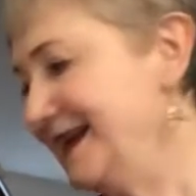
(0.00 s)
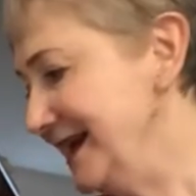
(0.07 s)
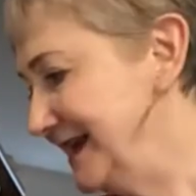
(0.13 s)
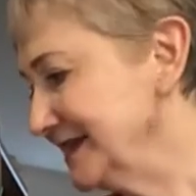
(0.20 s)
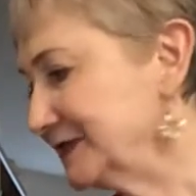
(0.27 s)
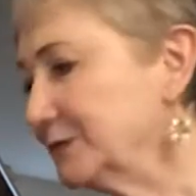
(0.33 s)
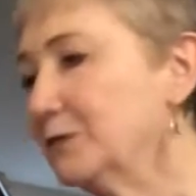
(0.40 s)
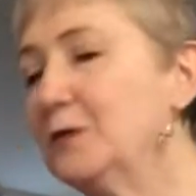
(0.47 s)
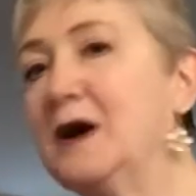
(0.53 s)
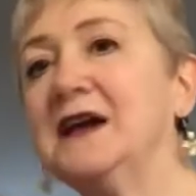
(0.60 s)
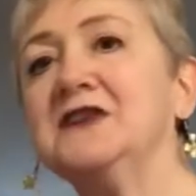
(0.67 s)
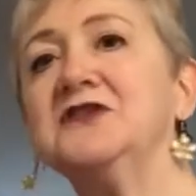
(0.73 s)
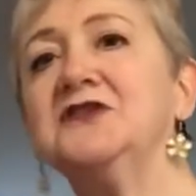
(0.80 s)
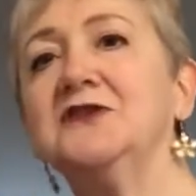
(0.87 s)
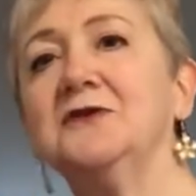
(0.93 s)
It's
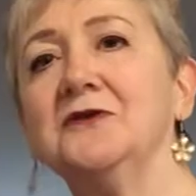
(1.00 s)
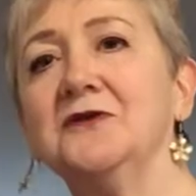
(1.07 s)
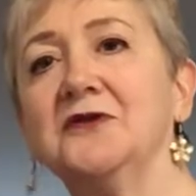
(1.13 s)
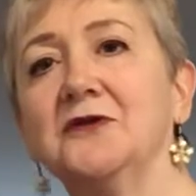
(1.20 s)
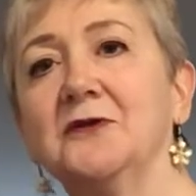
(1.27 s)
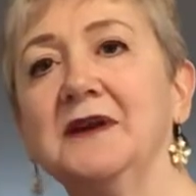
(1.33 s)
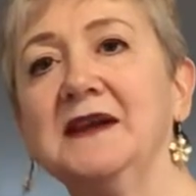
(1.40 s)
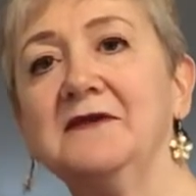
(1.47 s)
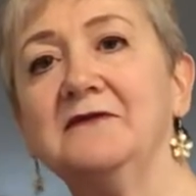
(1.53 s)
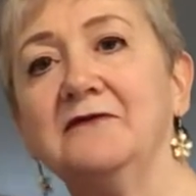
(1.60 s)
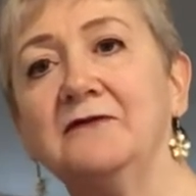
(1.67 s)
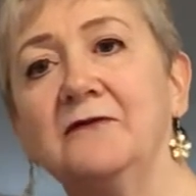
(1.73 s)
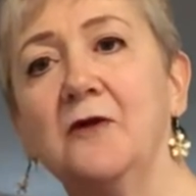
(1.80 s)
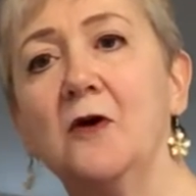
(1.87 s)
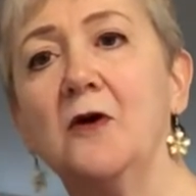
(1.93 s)
1, 2, 3,
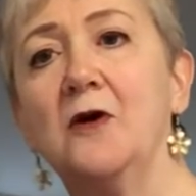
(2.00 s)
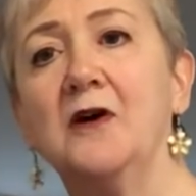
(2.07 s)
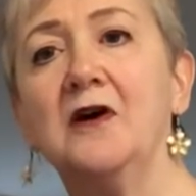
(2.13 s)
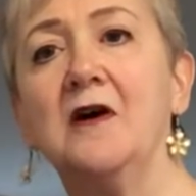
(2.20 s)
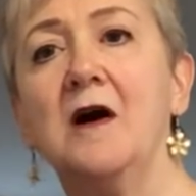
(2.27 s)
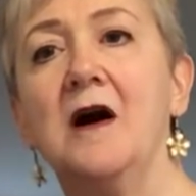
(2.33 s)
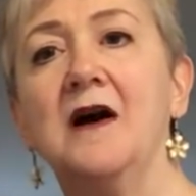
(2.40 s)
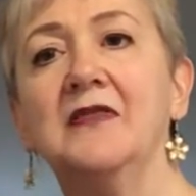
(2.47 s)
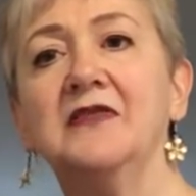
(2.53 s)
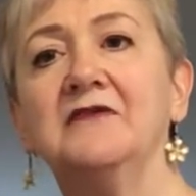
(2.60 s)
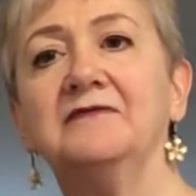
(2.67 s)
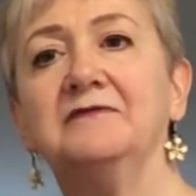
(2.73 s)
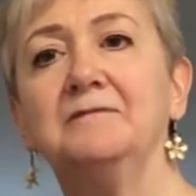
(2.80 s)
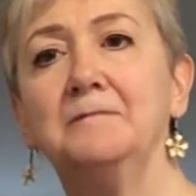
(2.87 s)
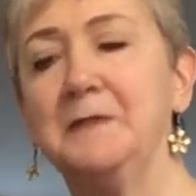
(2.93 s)
4 on
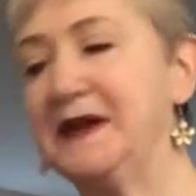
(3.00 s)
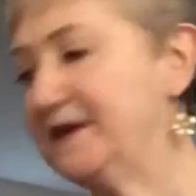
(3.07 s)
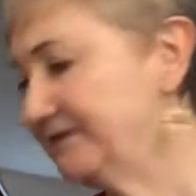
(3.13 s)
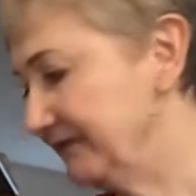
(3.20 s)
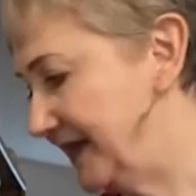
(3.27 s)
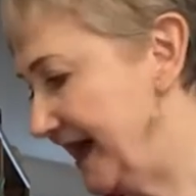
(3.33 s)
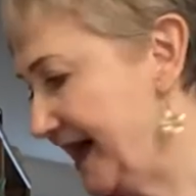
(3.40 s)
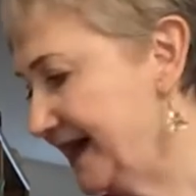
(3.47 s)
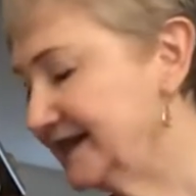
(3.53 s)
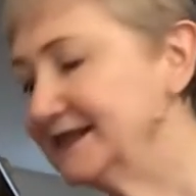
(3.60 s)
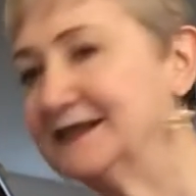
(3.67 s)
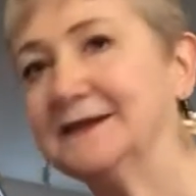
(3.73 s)
the B flat,